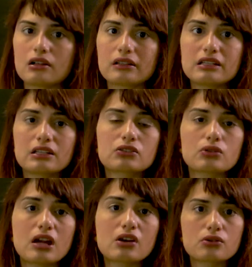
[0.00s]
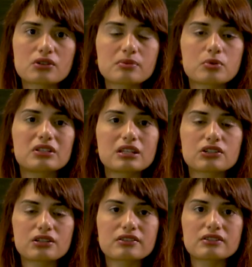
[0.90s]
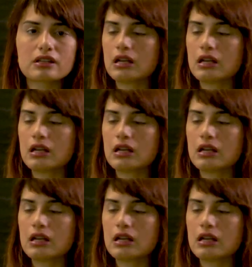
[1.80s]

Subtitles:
leading to errorless predictions.